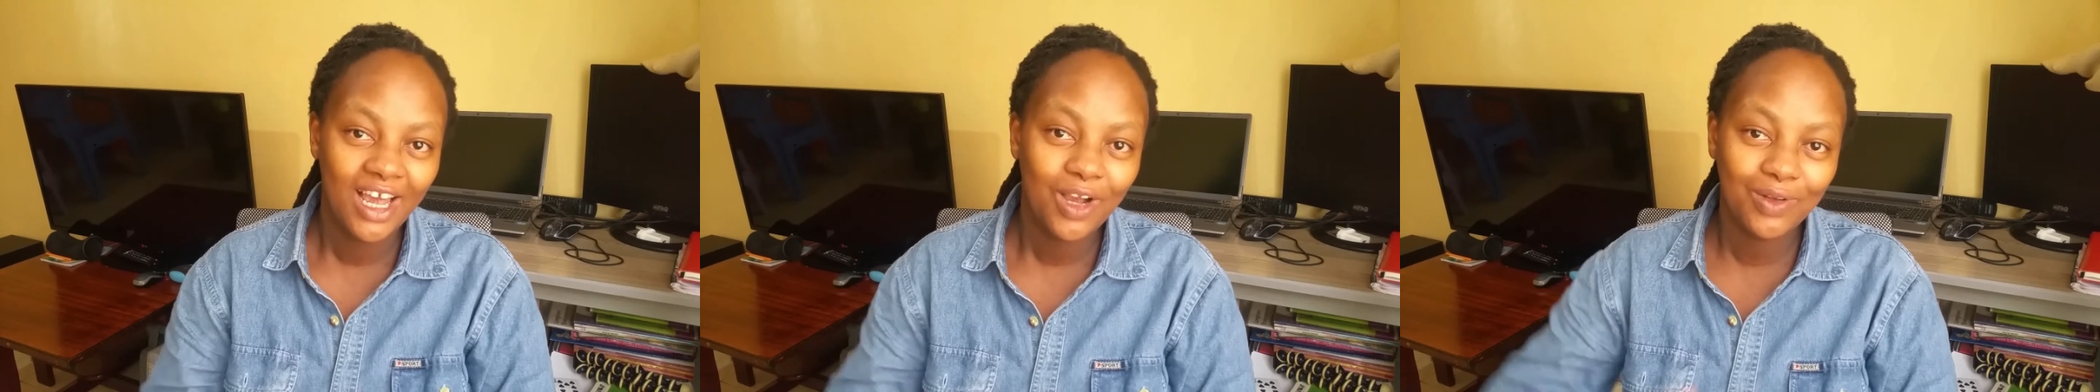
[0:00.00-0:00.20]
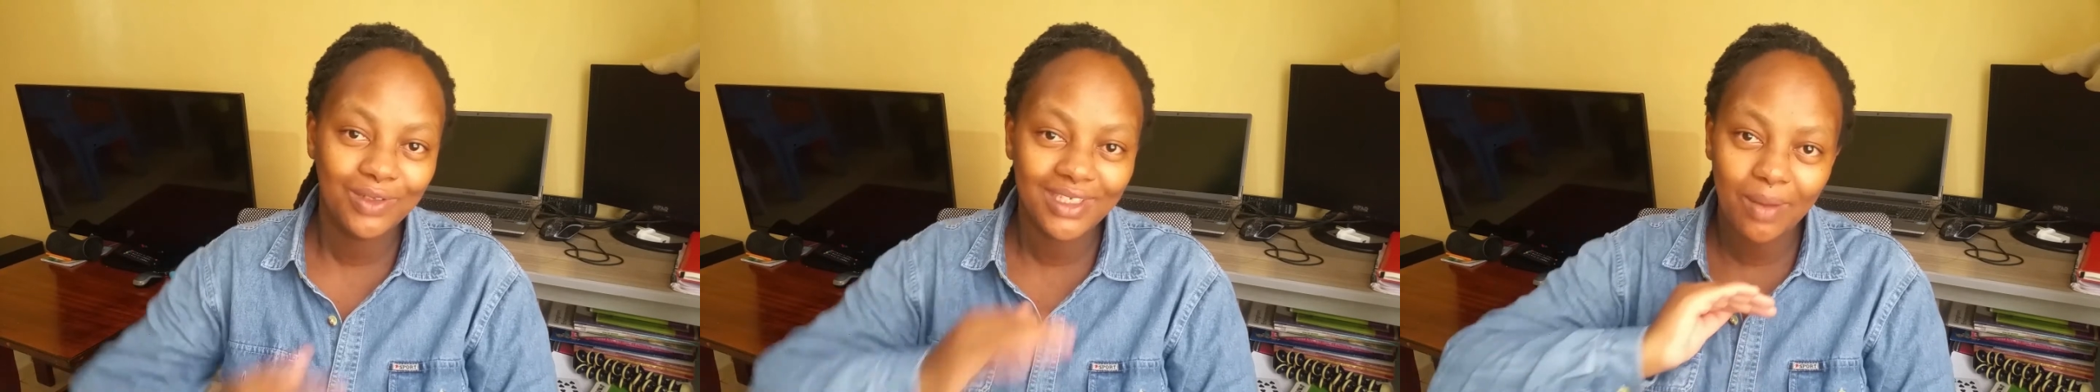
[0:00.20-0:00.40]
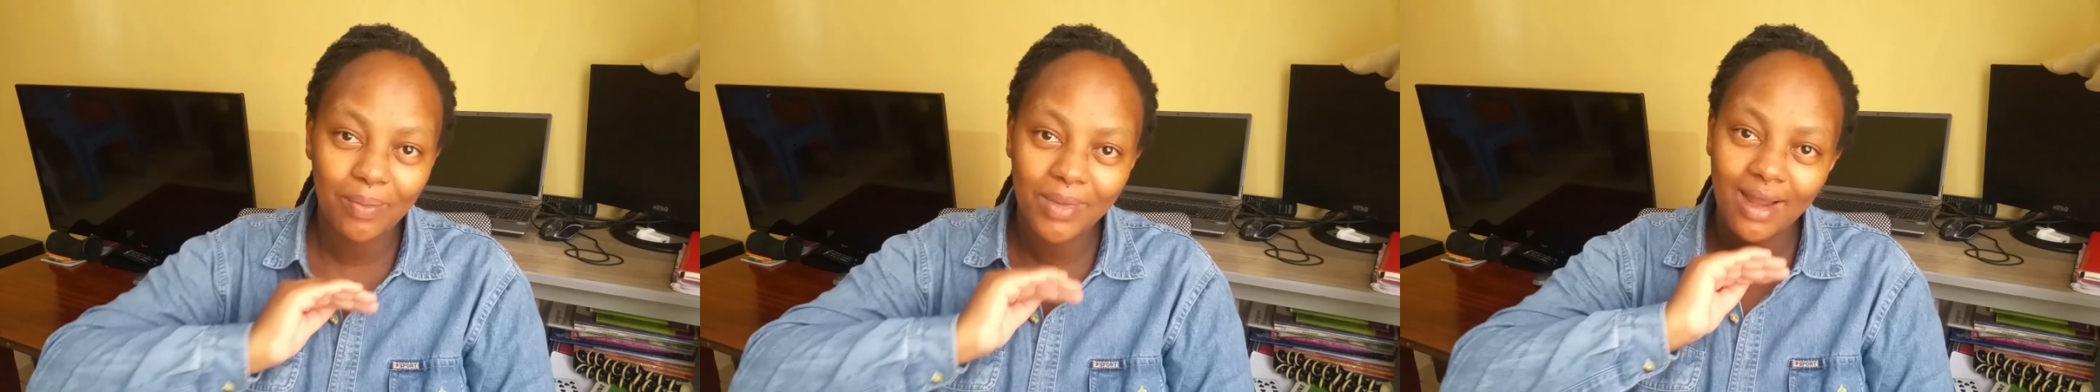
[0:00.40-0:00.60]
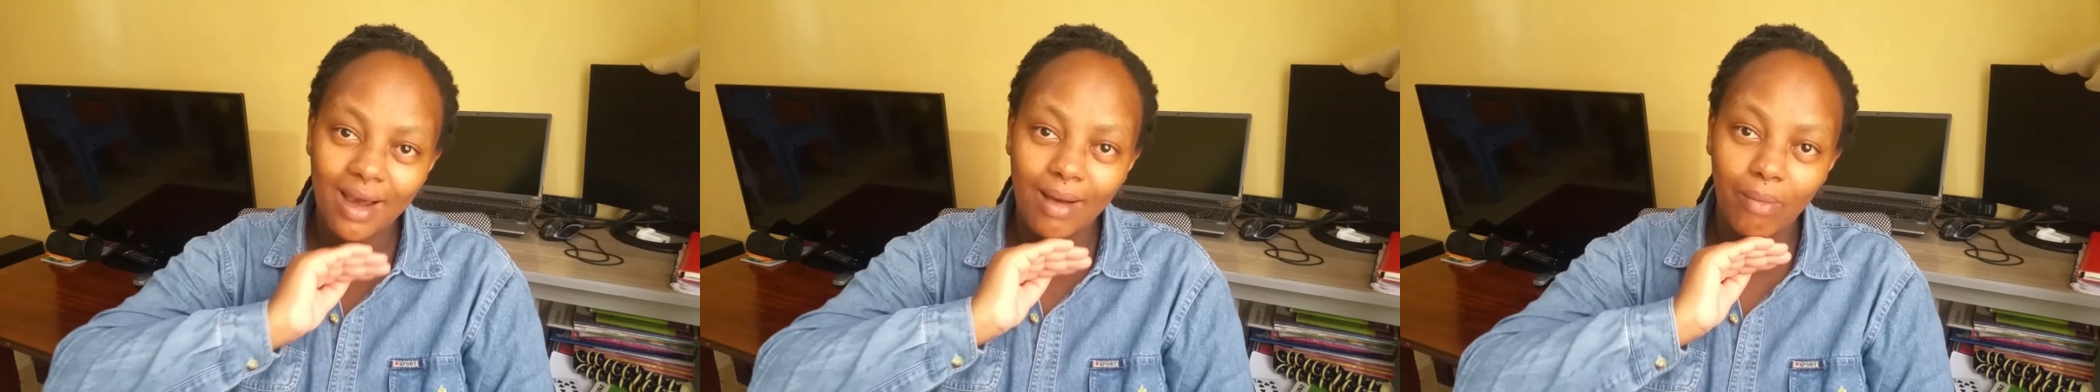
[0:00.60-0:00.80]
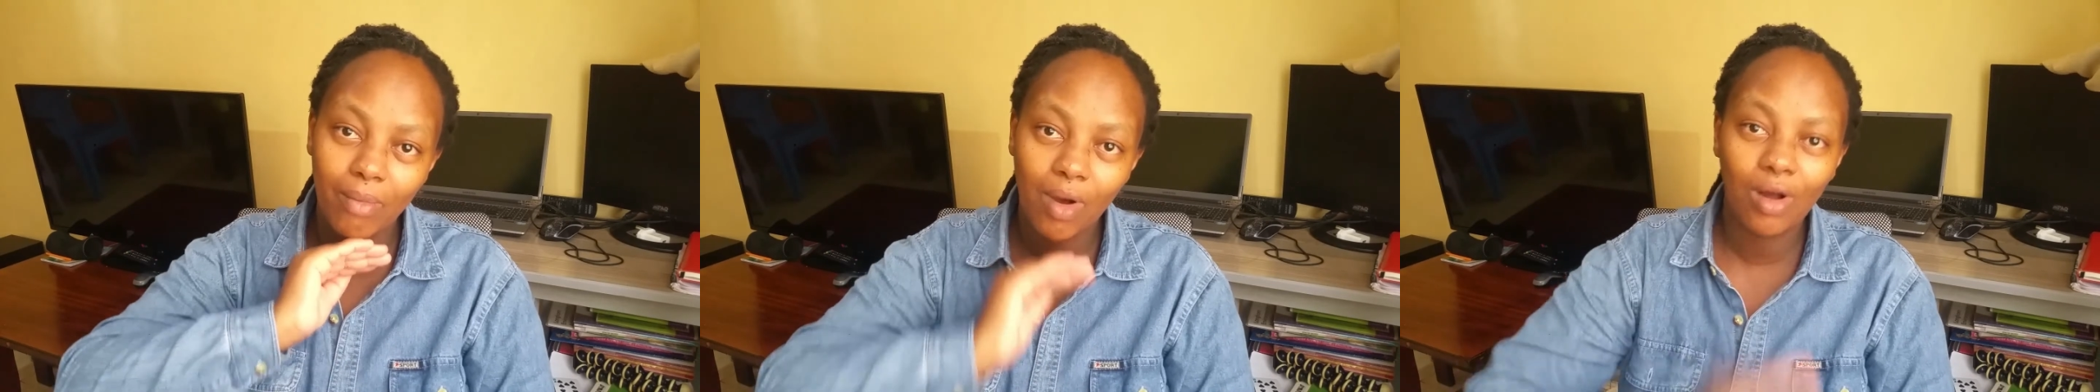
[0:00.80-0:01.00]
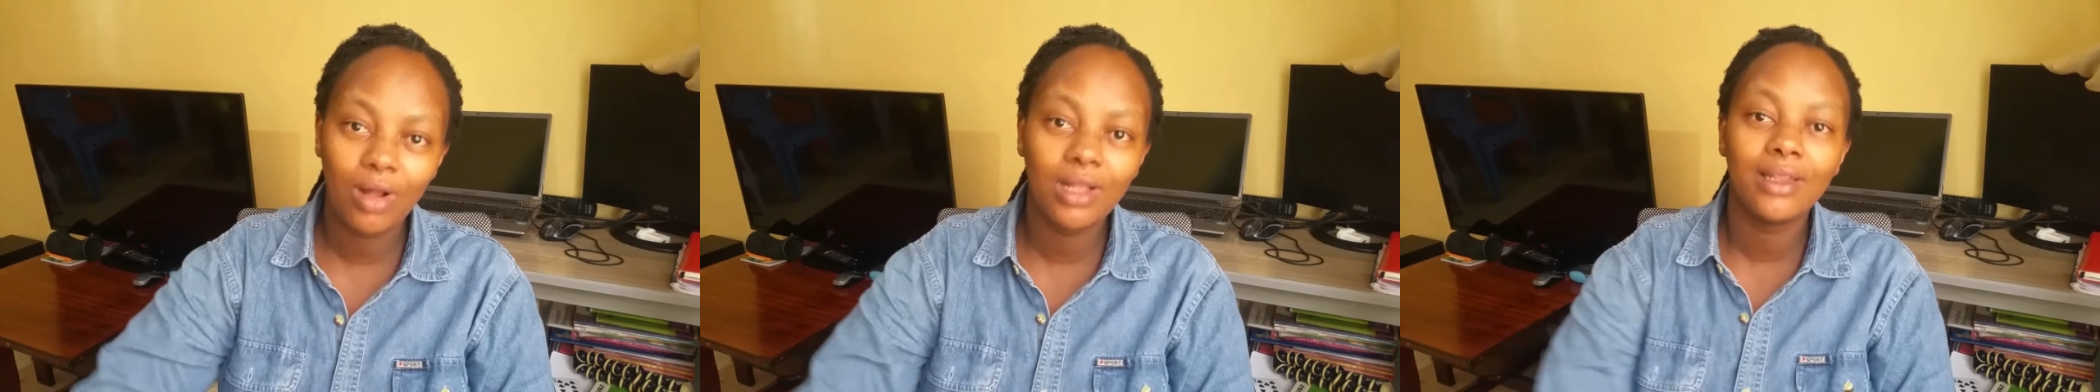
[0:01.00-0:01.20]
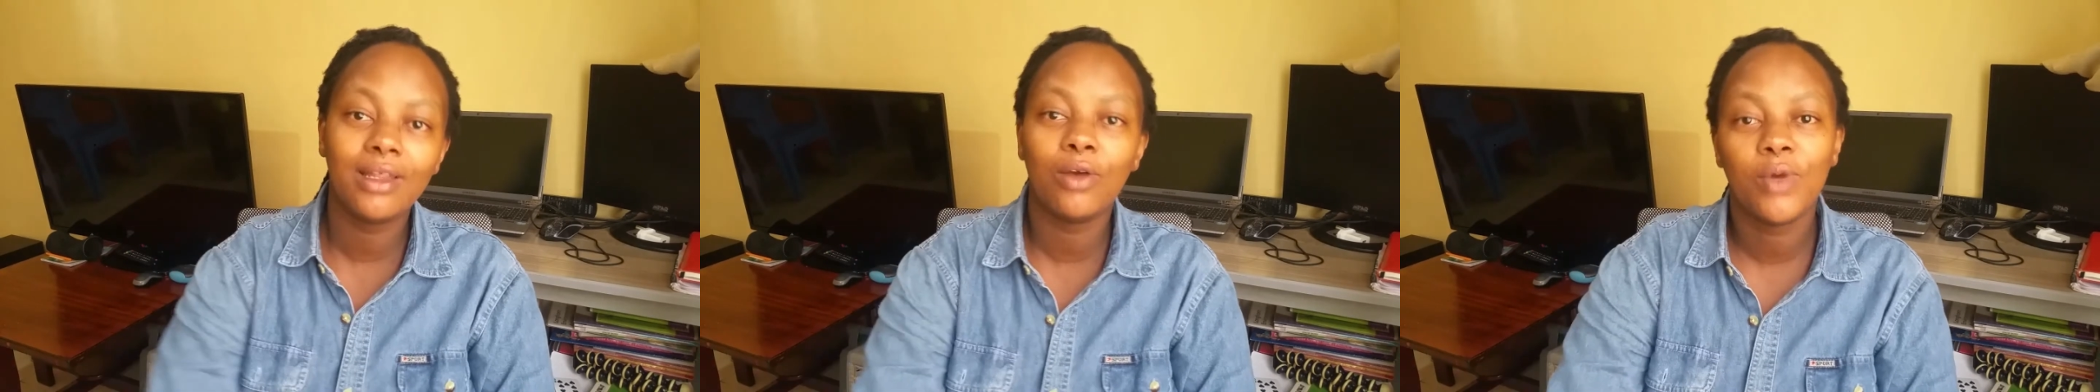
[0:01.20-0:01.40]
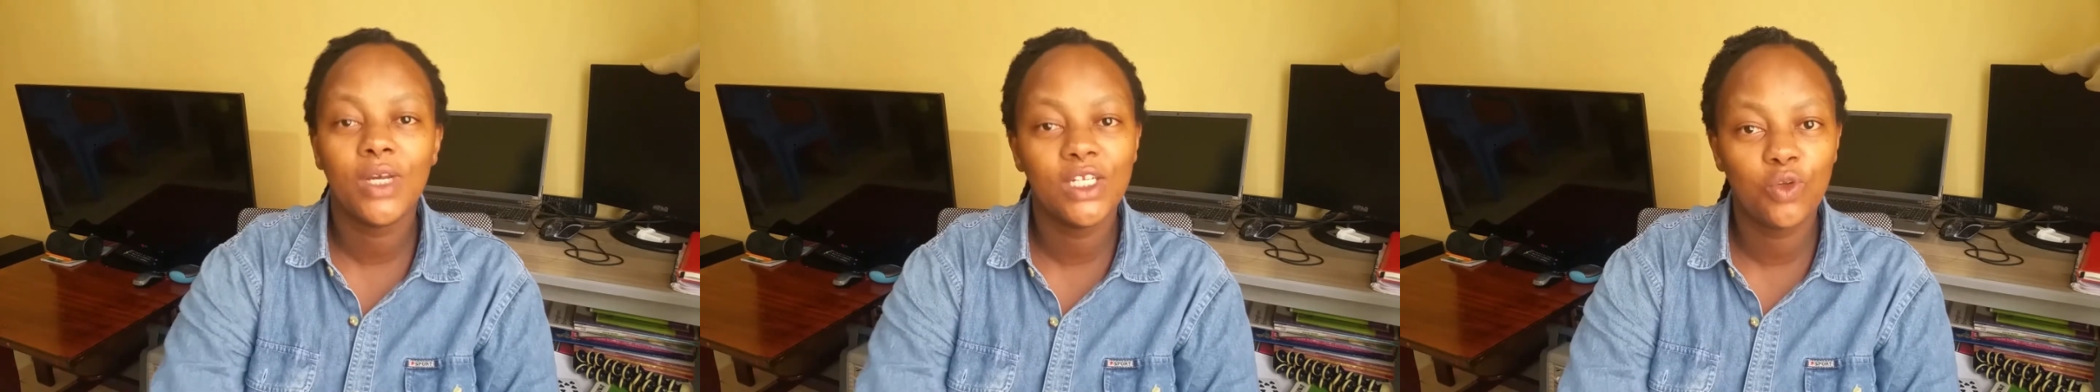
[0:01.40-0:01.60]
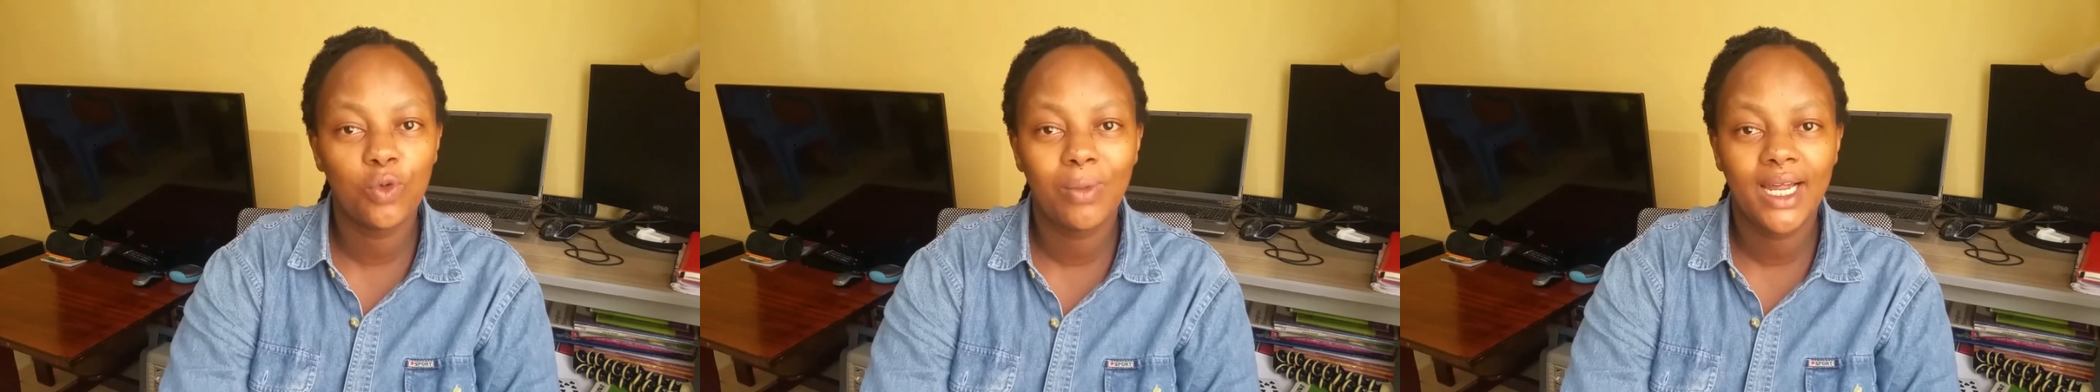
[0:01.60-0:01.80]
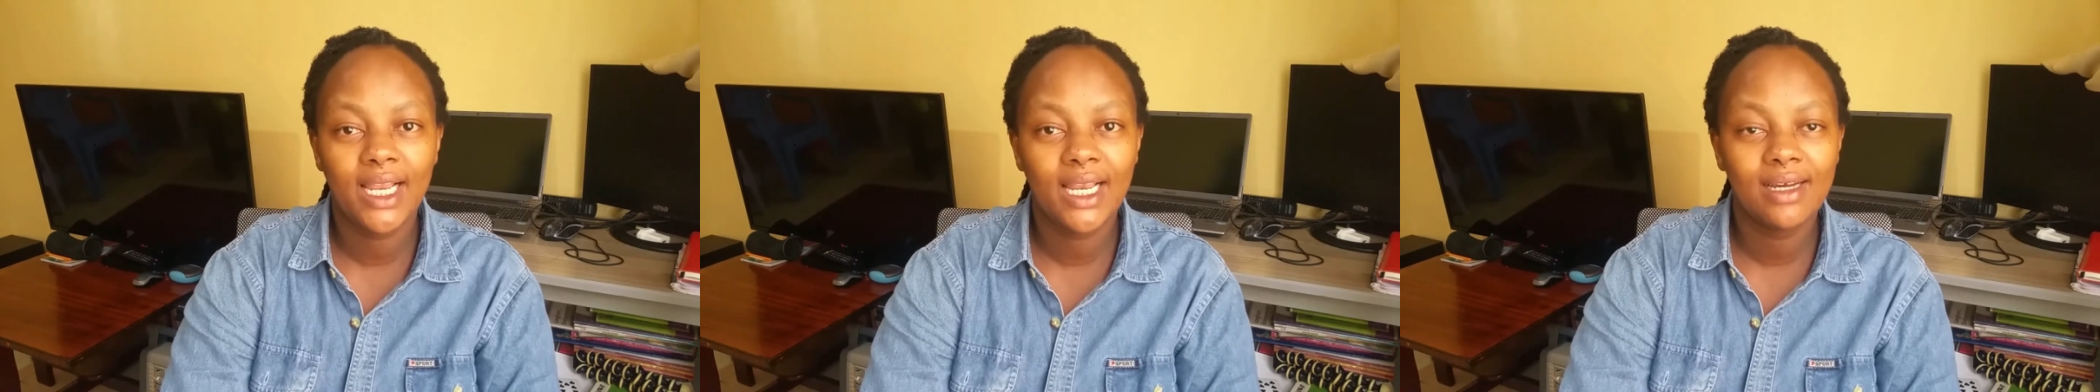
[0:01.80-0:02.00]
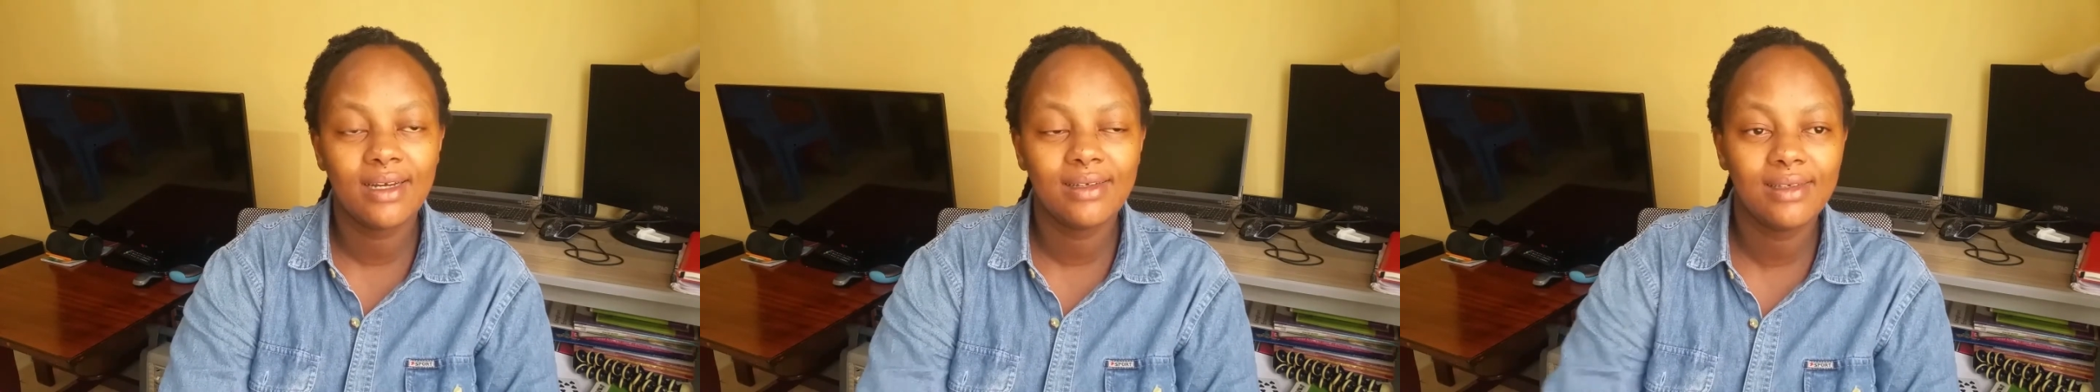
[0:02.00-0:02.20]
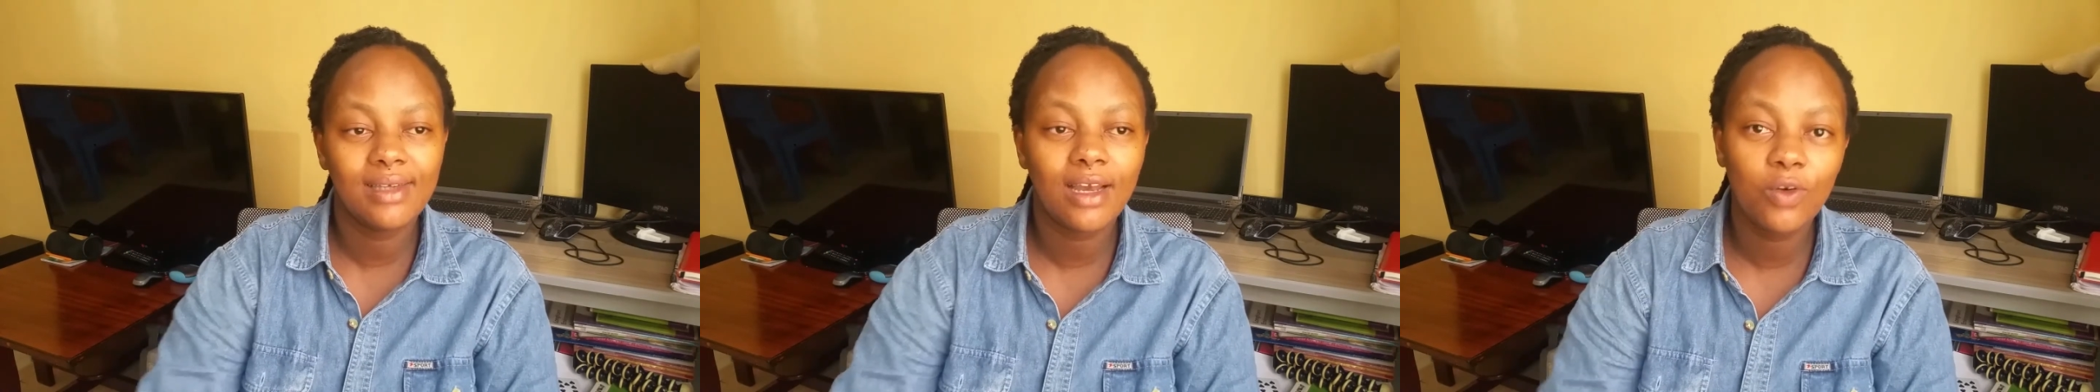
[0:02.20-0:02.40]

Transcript: because I'm numb all the way to my legs.